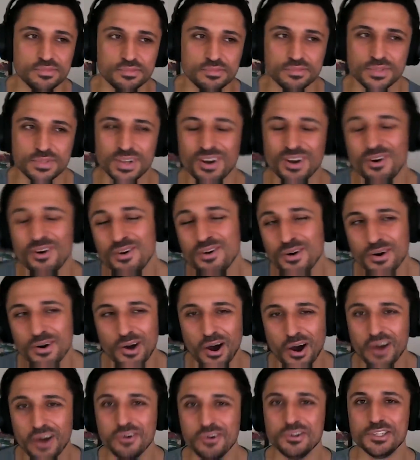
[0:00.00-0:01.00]
you know,
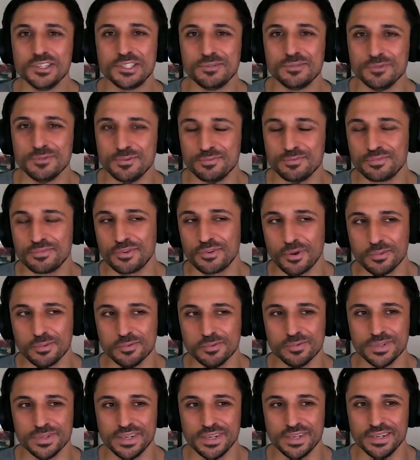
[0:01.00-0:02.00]
I honestly would
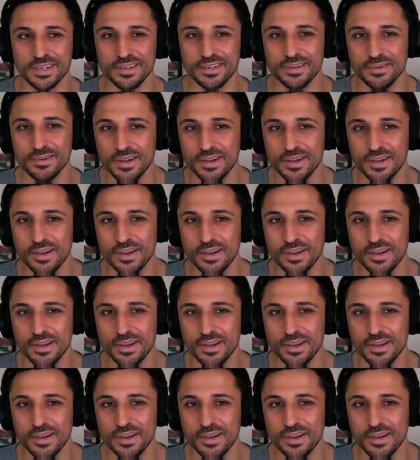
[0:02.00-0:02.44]
probably